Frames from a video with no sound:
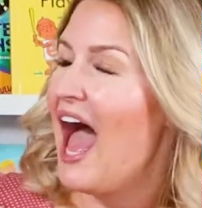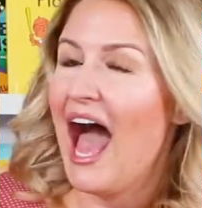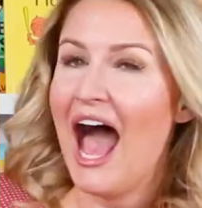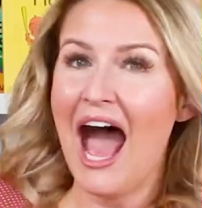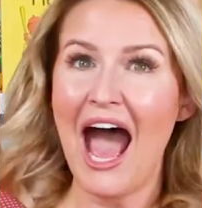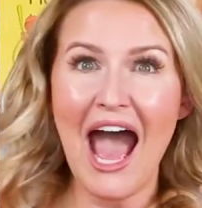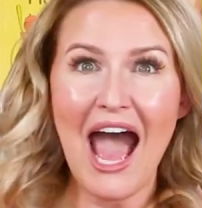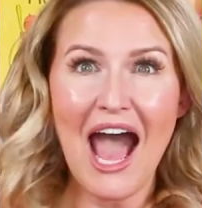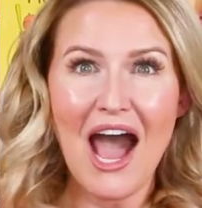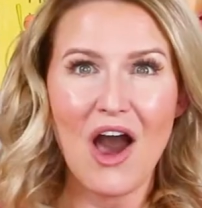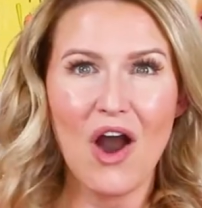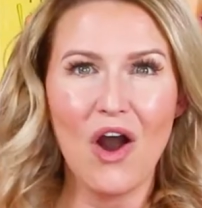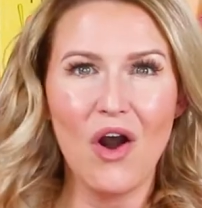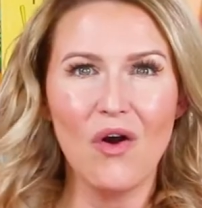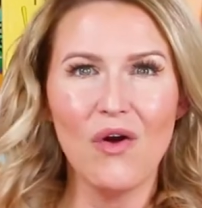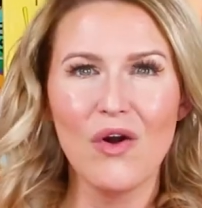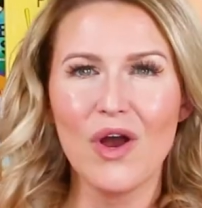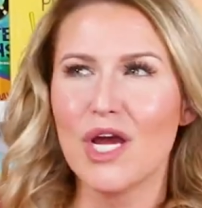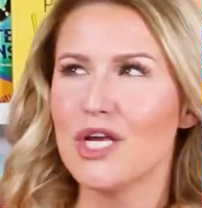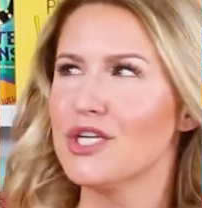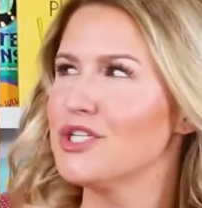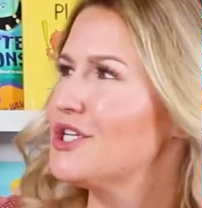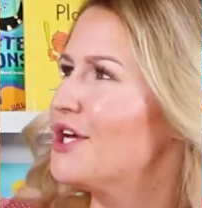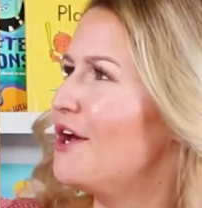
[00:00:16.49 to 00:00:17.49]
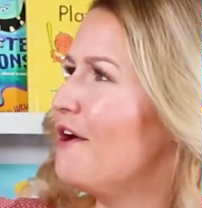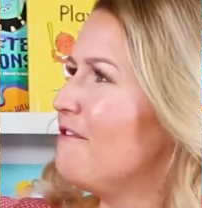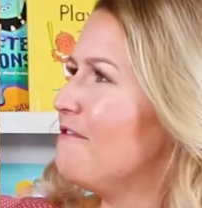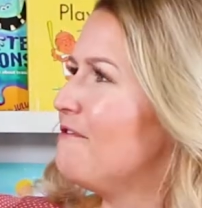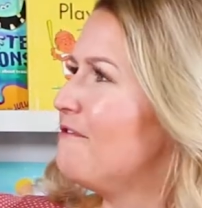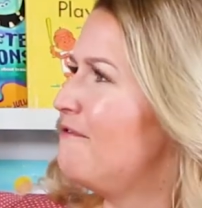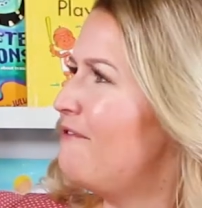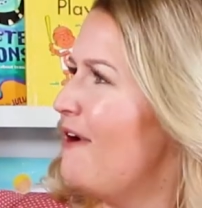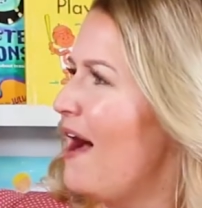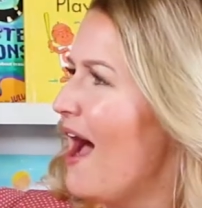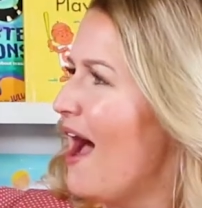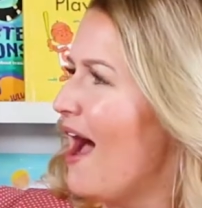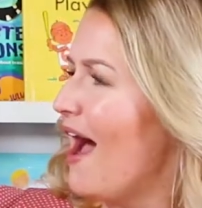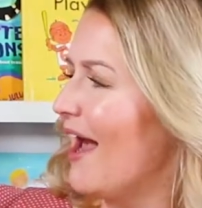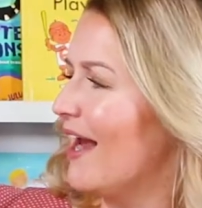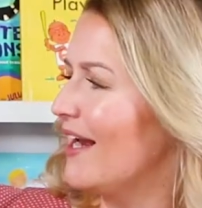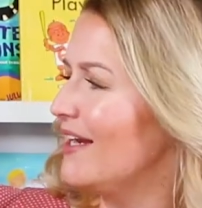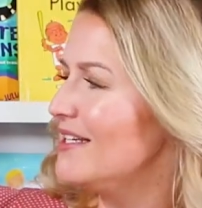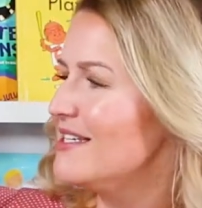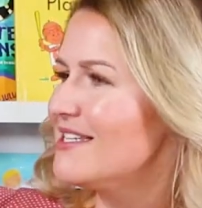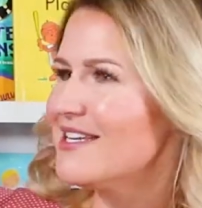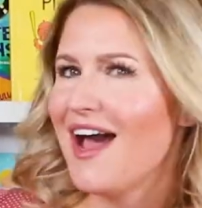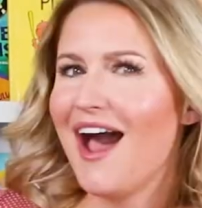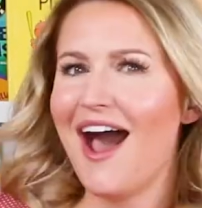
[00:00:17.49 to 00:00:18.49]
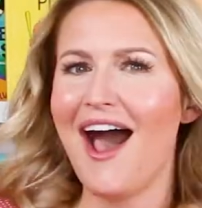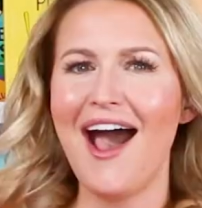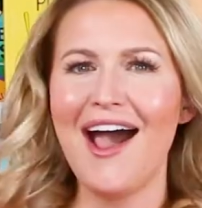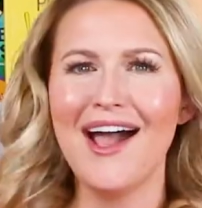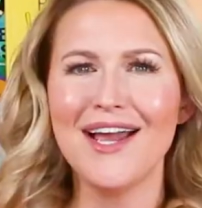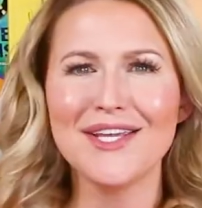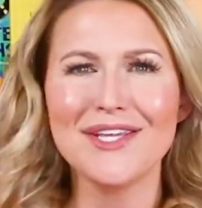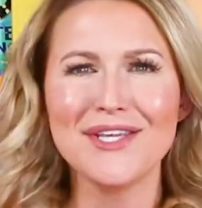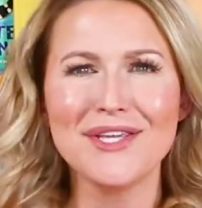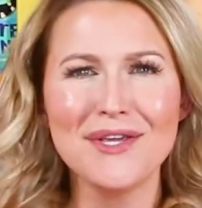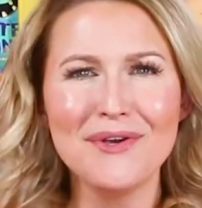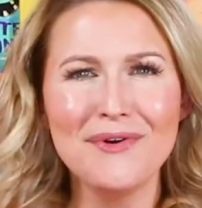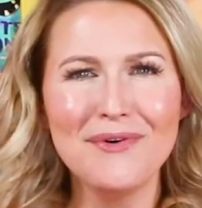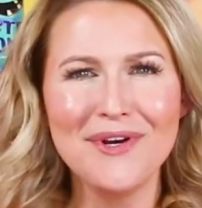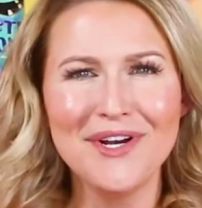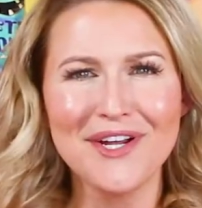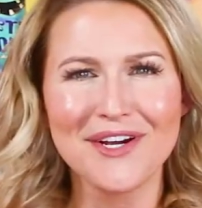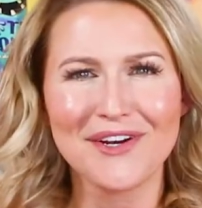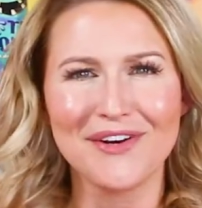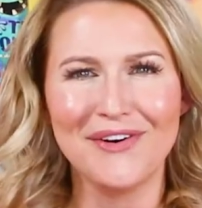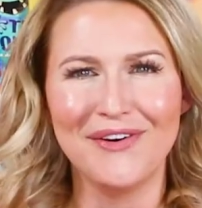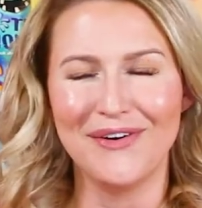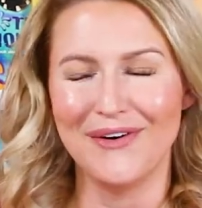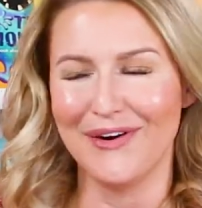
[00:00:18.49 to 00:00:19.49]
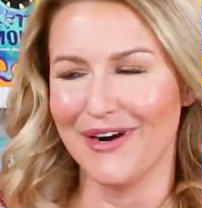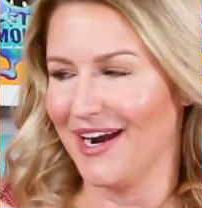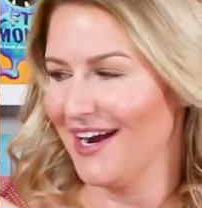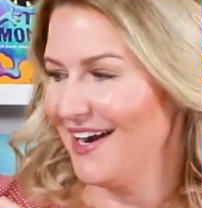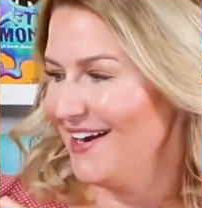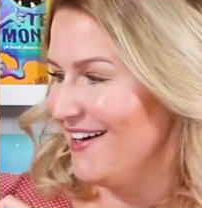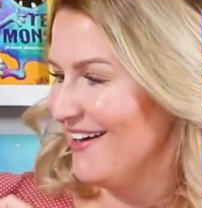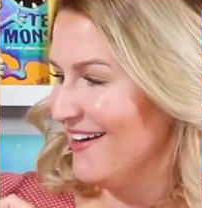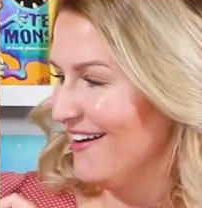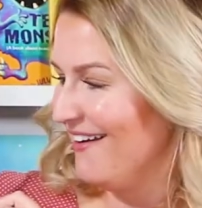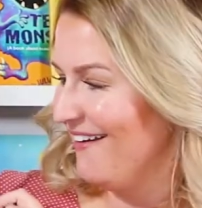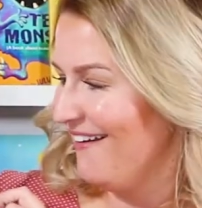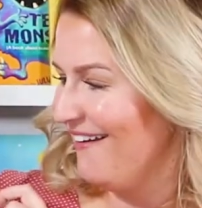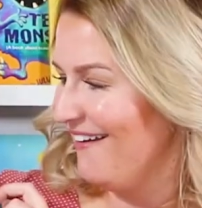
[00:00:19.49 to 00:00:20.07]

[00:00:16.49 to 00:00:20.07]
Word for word: How to Find a Unicorn.